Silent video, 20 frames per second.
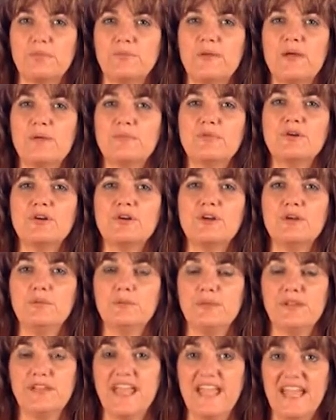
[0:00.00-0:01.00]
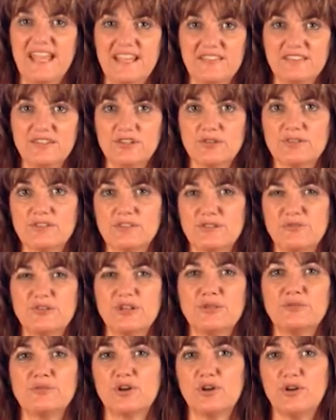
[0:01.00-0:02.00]
Remember, behavior is
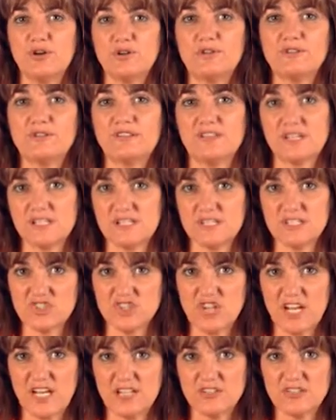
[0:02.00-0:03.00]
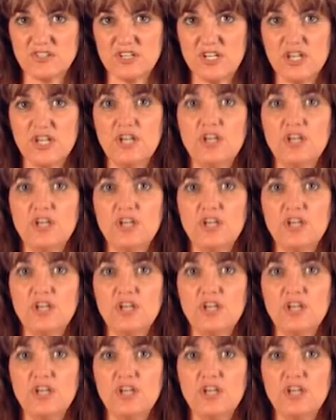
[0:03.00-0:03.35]
sometimes the hardest thing to change.